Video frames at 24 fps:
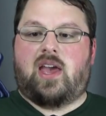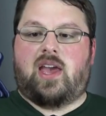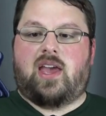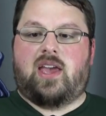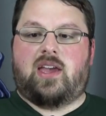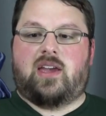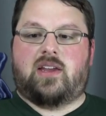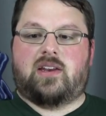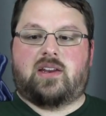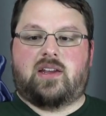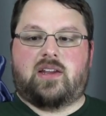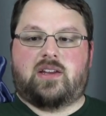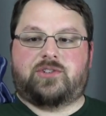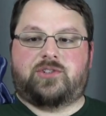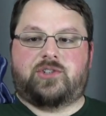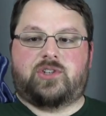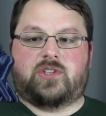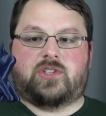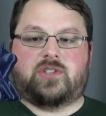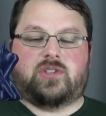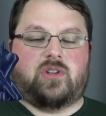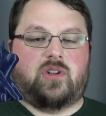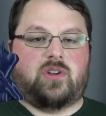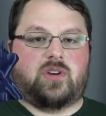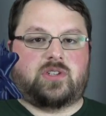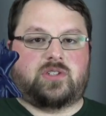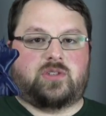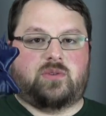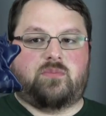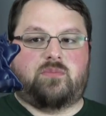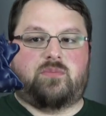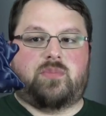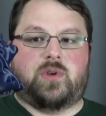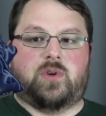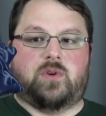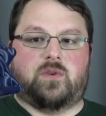and it just looks
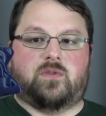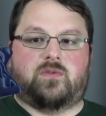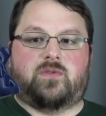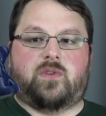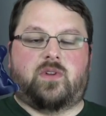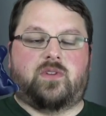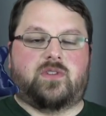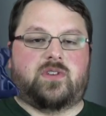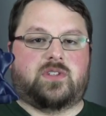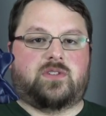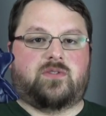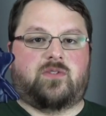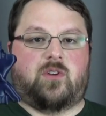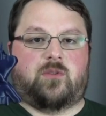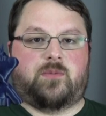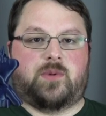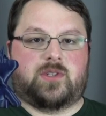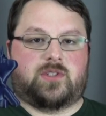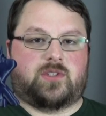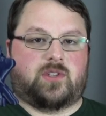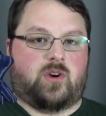beautiful in this filament.